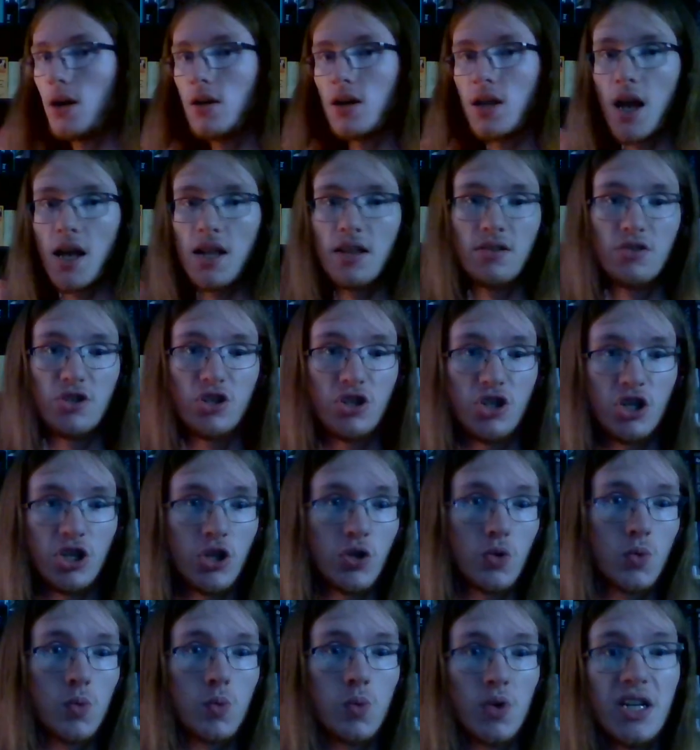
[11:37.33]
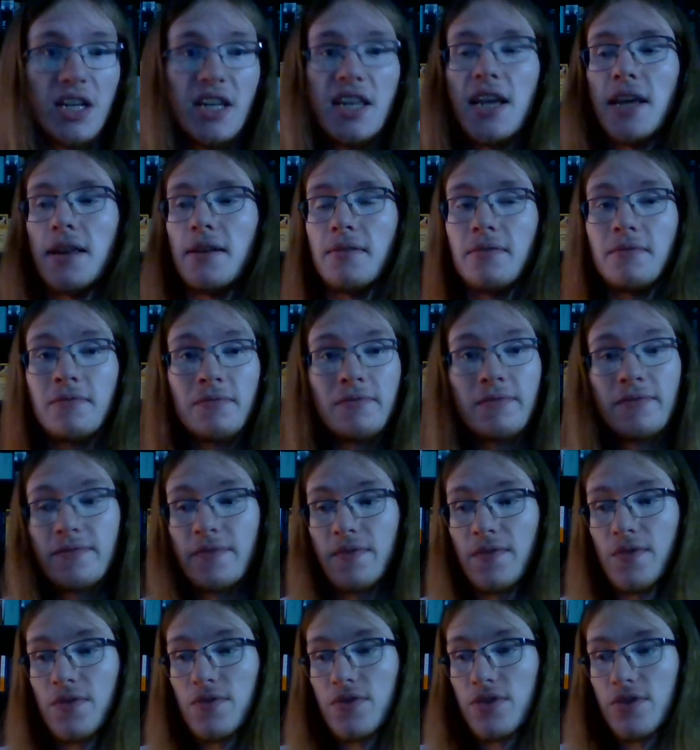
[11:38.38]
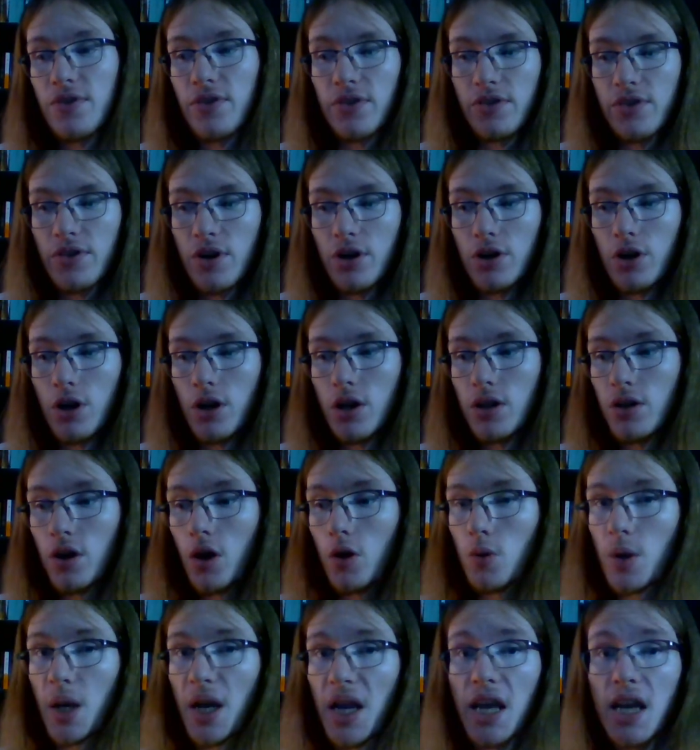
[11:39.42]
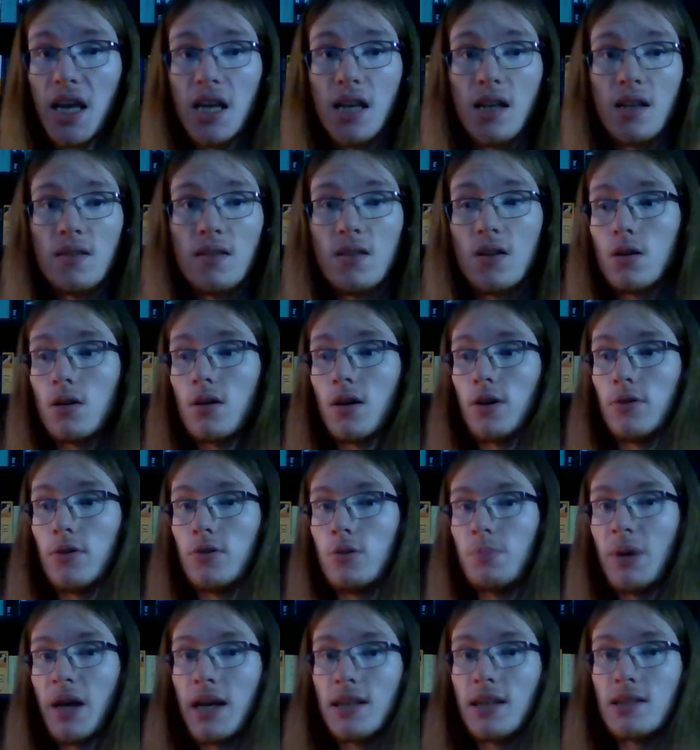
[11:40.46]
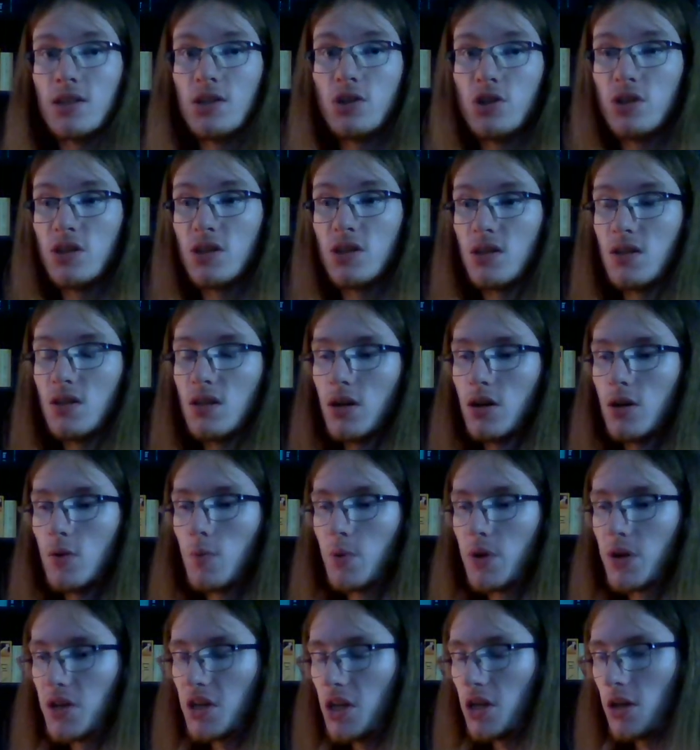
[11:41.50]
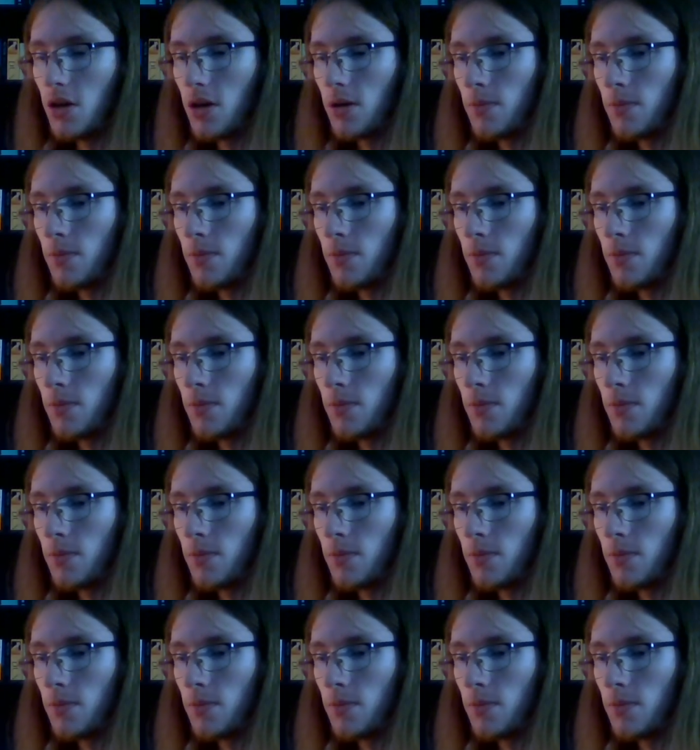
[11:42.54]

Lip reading: Okay, just read it. Okay, there are other passages in there where